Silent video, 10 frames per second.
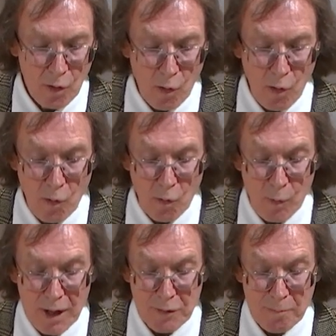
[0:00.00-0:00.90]
or
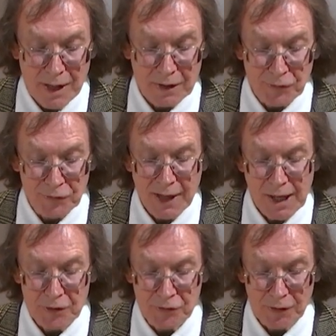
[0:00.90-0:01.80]
were the monks'
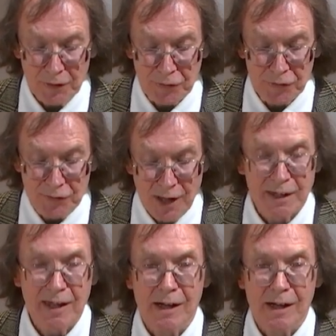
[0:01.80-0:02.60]
skeletons dug